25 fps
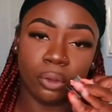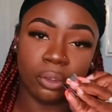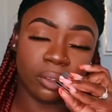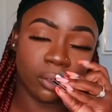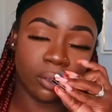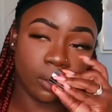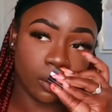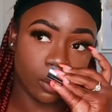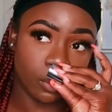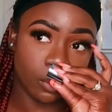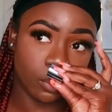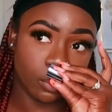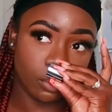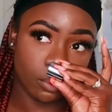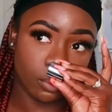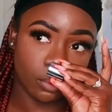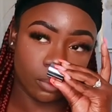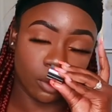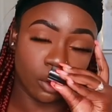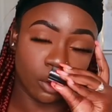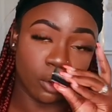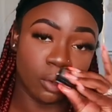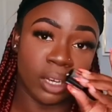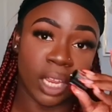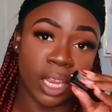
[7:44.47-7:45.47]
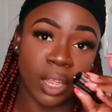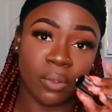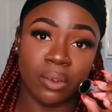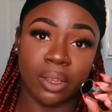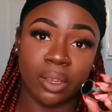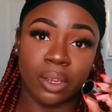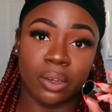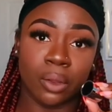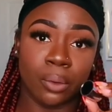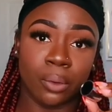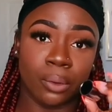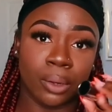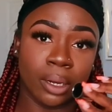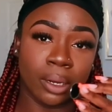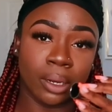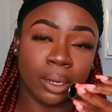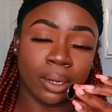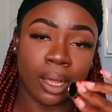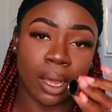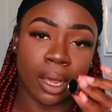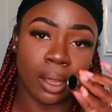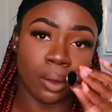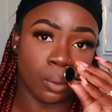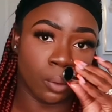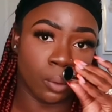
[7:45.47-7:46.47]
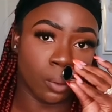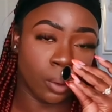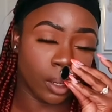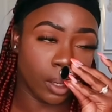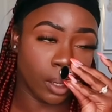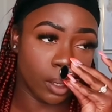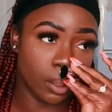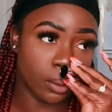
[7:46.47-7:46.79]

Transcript: scent so you definitely don't need a lot on